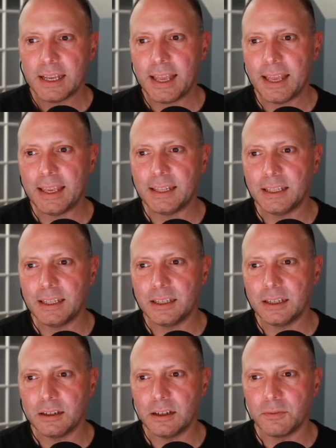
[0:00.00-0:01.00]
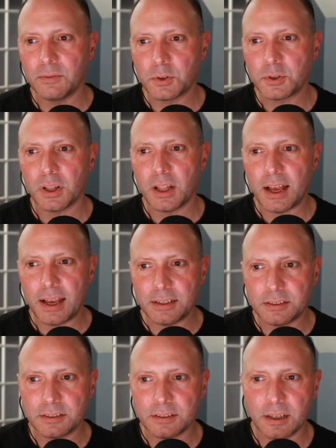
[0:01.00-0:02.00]
in a, a
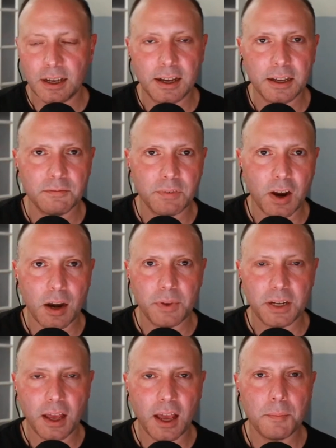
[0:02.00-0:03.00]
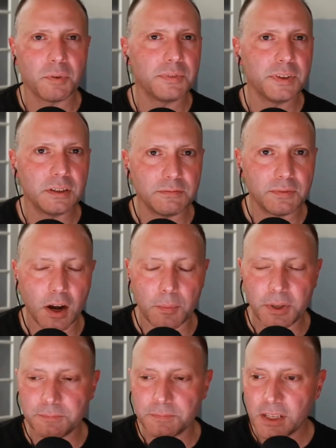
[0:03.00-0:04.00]
virtualized uh, environment, a Hyper-V
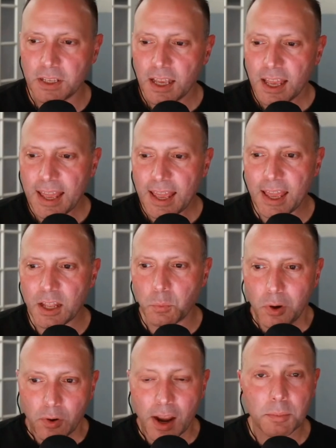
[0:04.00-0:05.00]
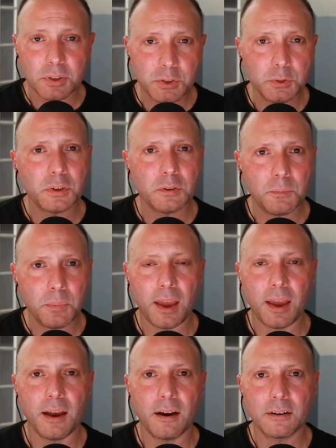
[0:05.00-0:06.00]
environment, and we were able to
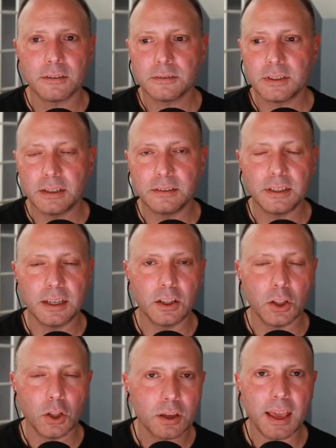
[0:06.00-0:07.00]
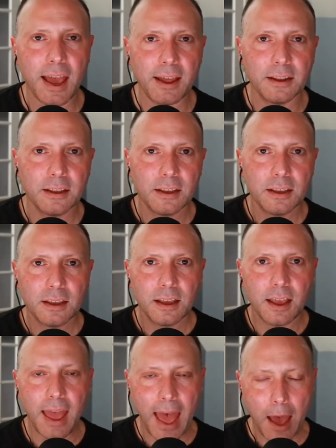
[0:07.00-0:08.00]
compare and and look at
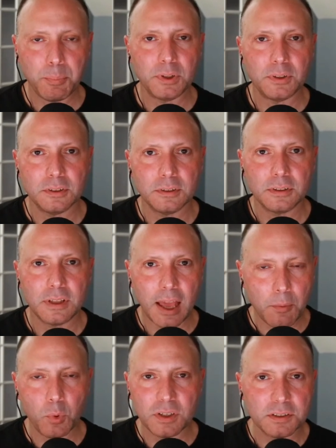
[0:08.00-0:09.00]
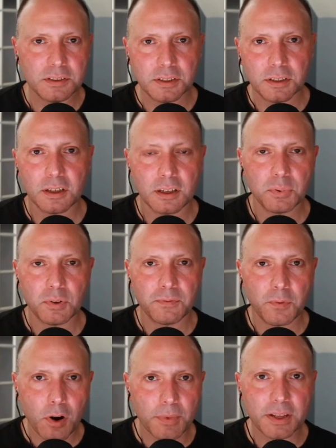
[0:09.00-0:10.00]
Apple M1 Silicon
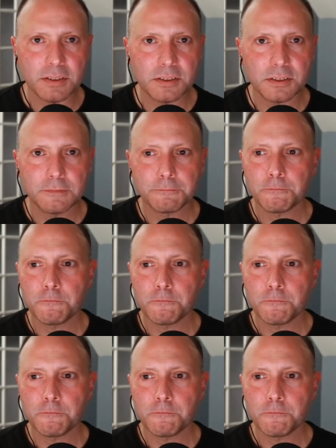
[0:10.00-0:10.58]
performance